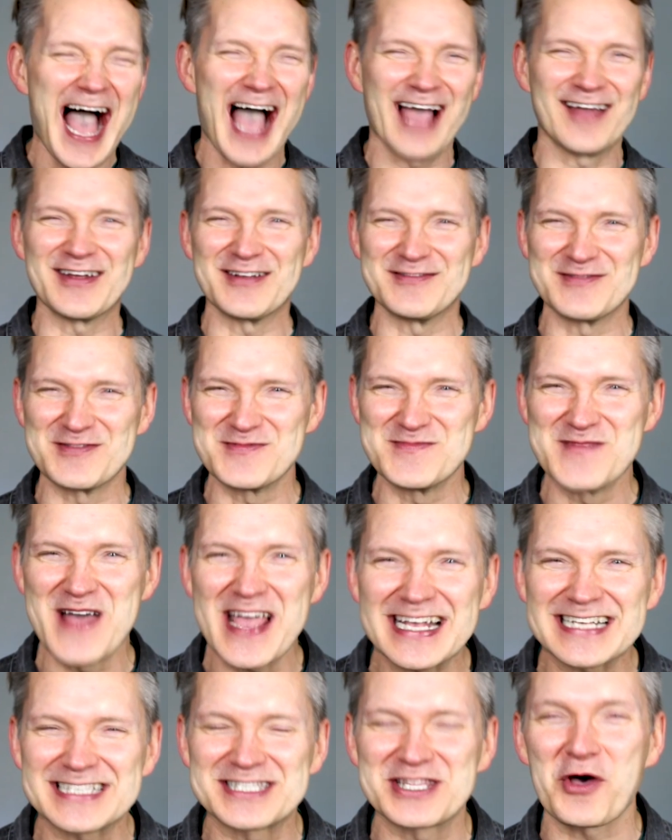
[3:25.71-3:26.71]
I am
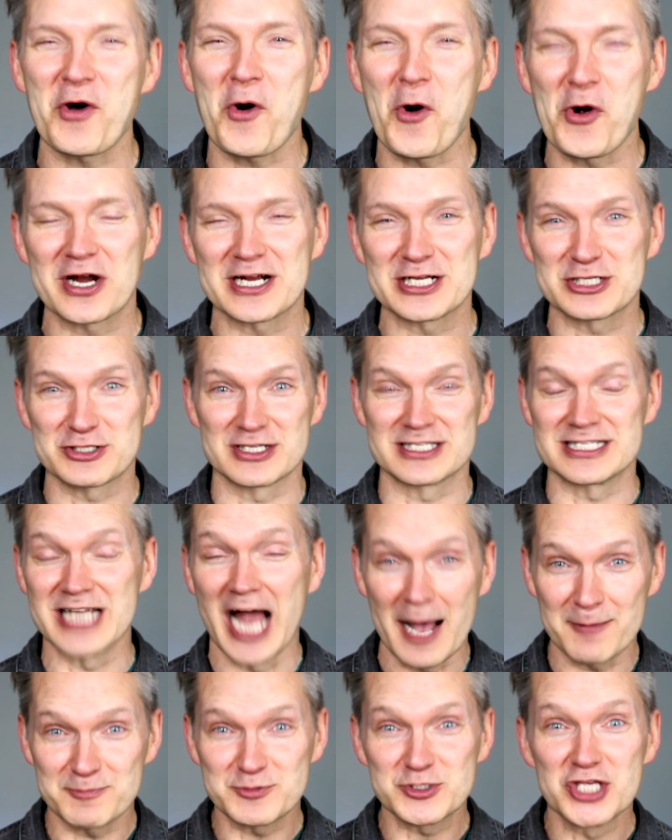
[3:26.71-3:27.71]
amazed the orchestra
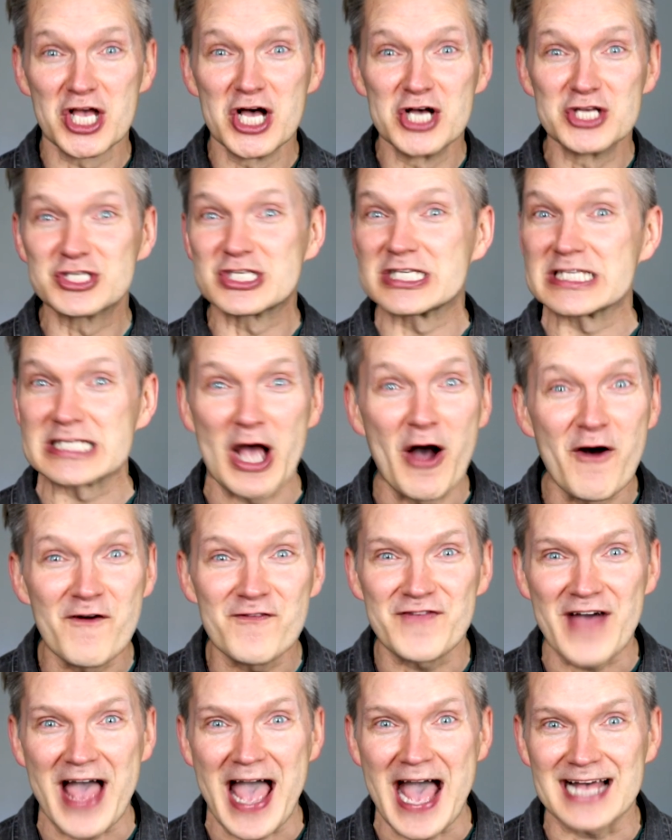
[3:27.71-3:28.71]
stops so
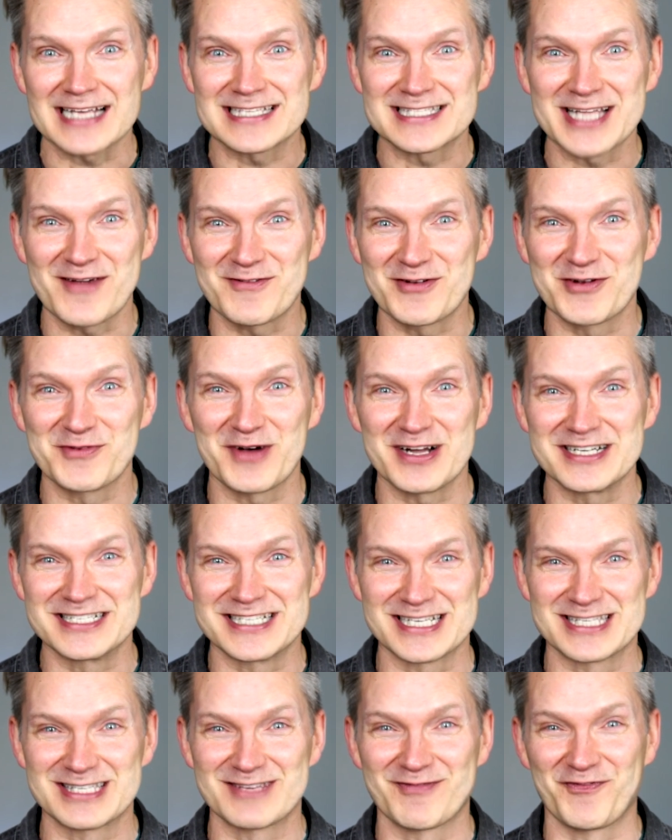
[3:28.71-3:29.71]
fast. Everyone
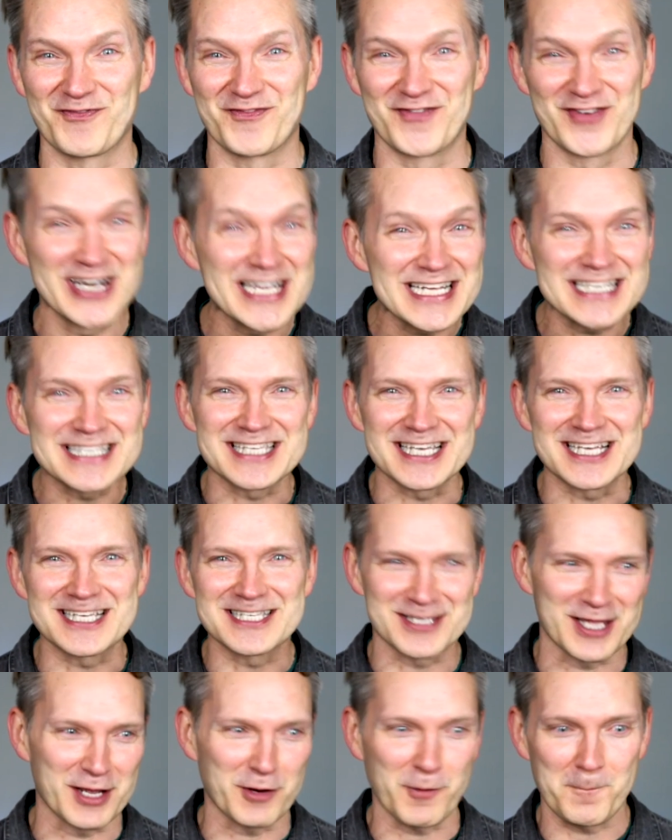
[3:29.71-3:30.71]
just
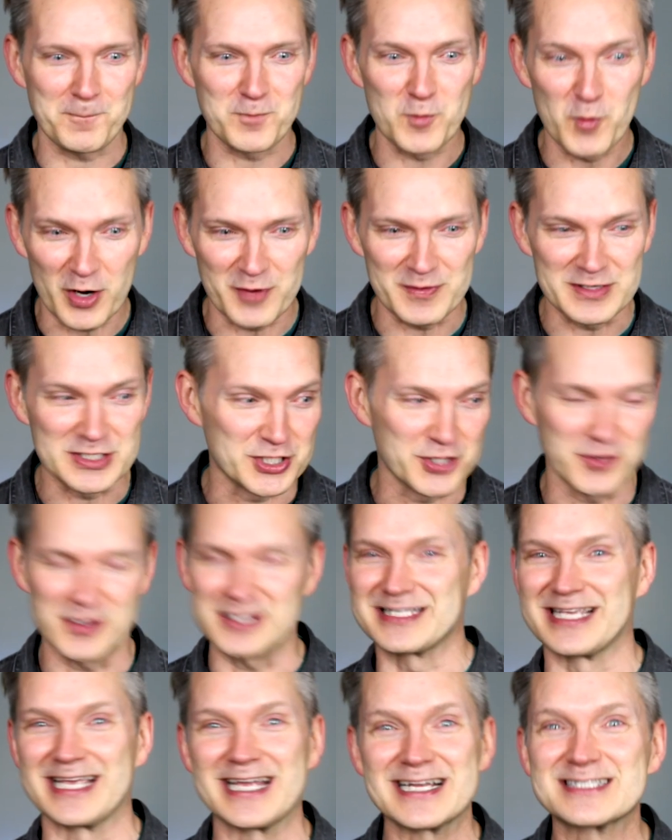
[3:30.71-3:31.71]
freezes. Like, what do we do?
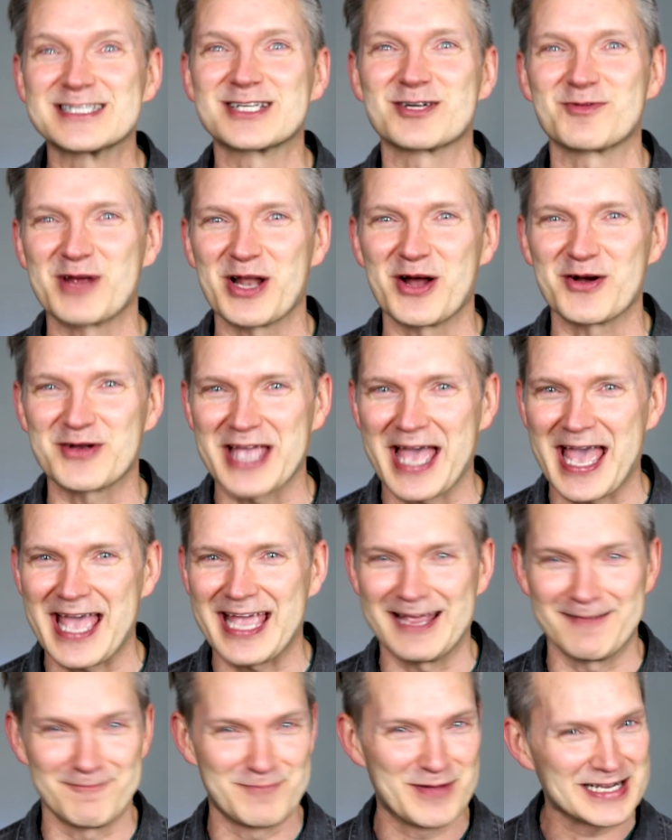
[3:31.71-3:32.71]
Is the instrument
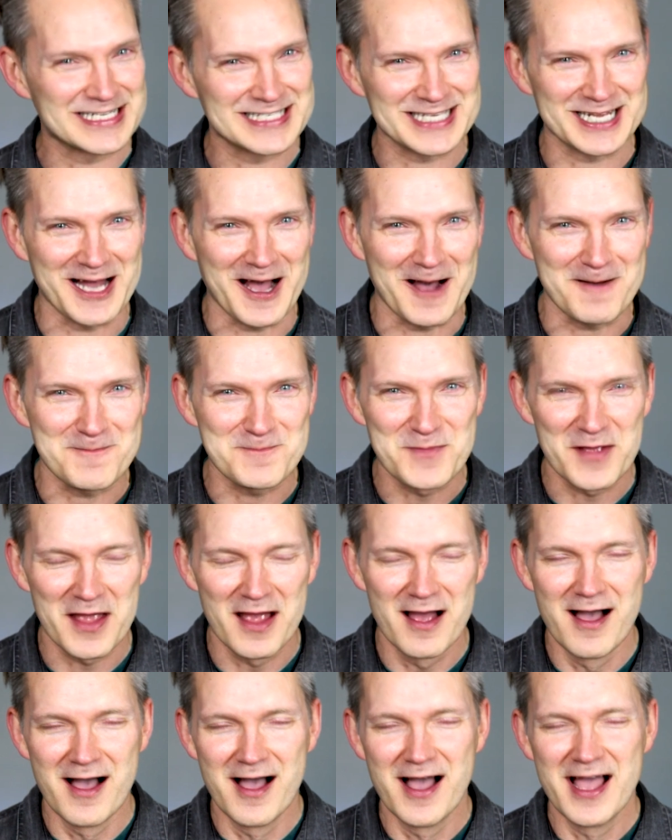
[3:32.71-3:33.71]
okay? He picks it up.
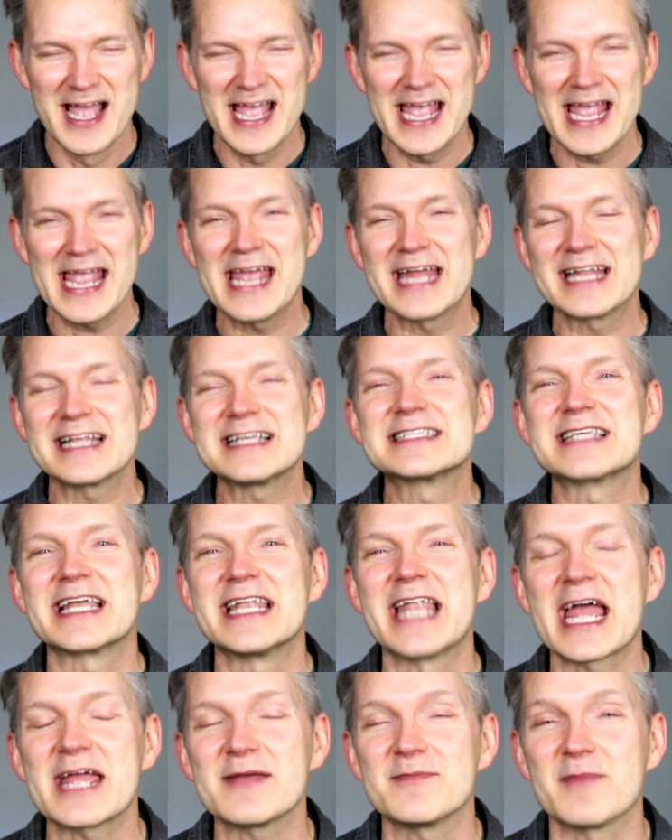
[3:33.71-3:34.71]
It is a
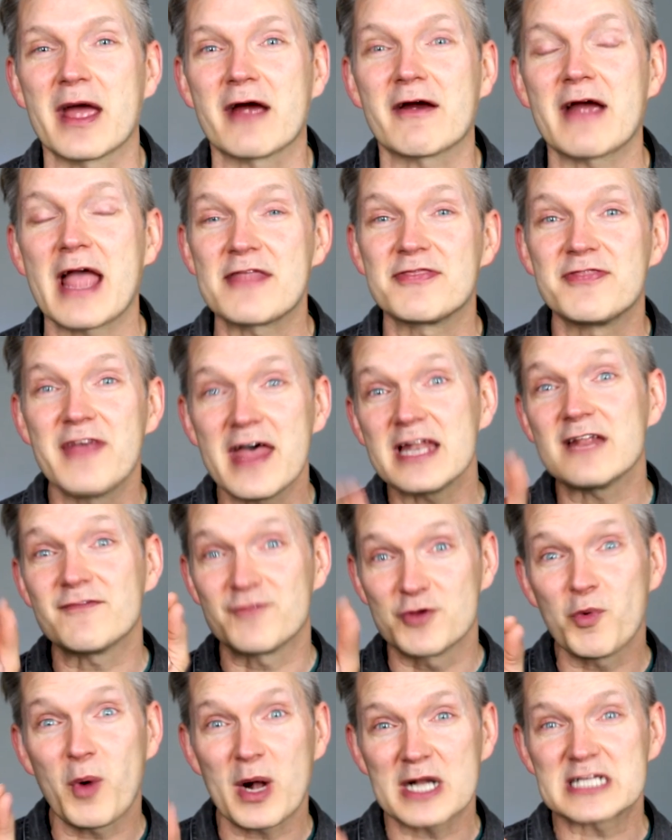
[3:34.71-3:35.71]
nightmare. And then if
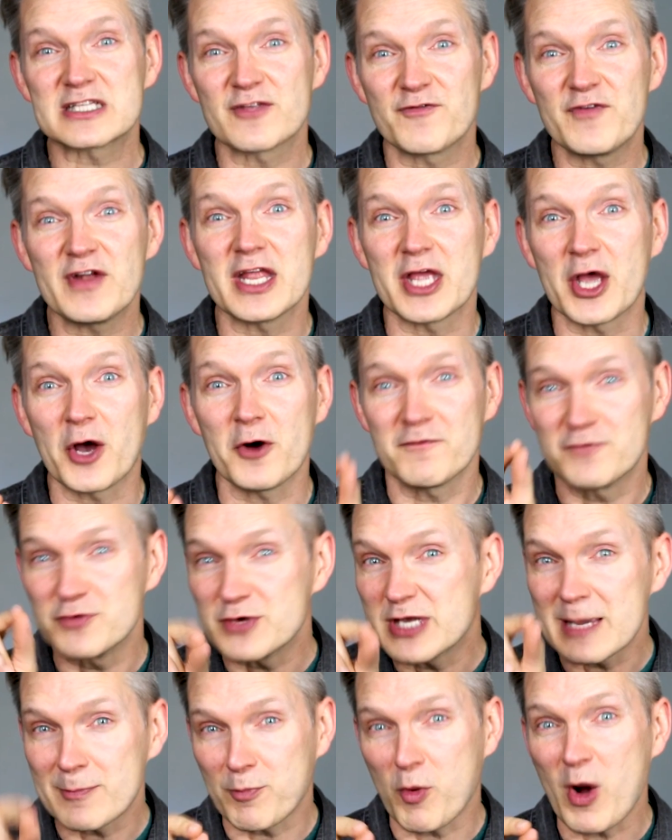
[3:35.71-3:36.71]
you watch the video, if you
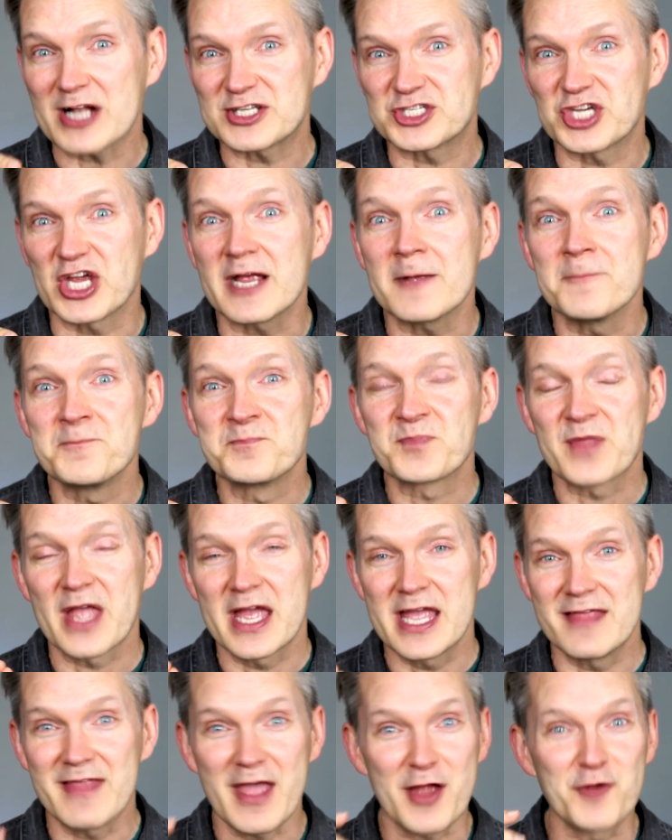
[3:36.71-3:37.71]
keep watching,
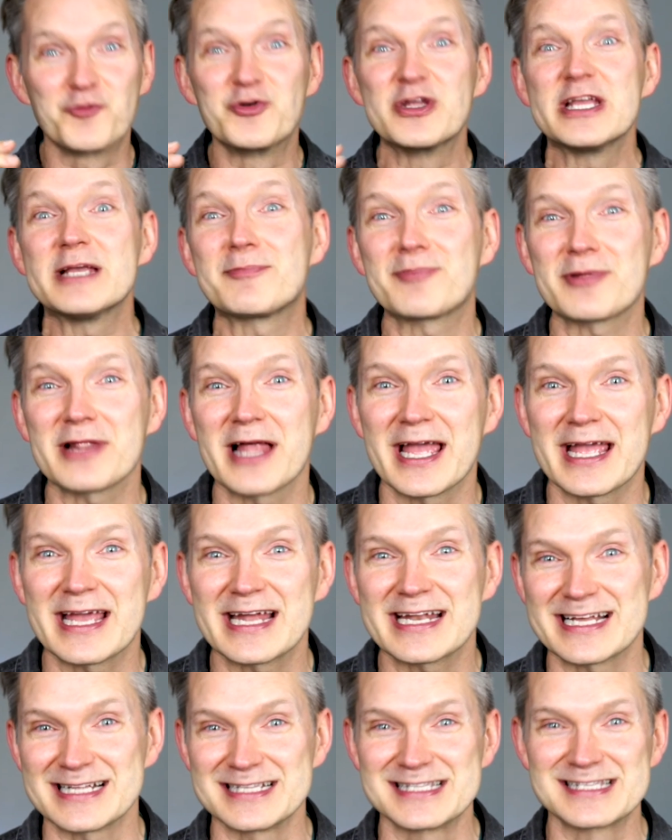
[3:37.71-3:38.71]
they replay
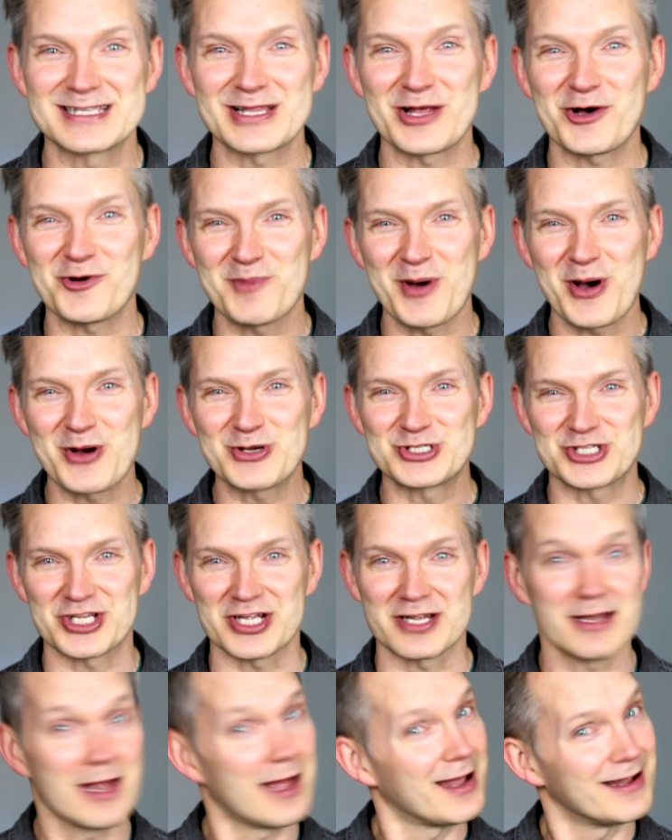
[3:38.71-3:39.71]
it in slow
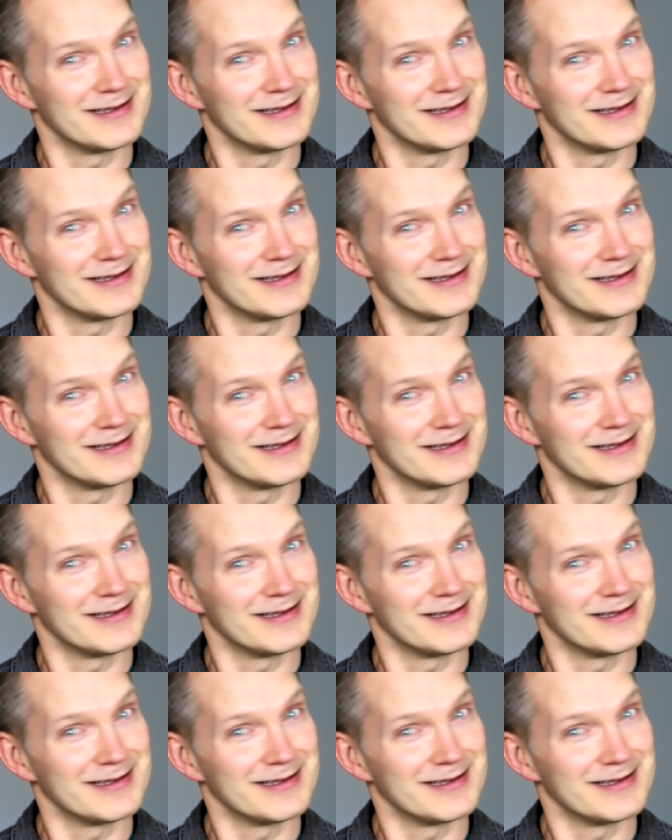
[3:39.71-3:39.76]
motion.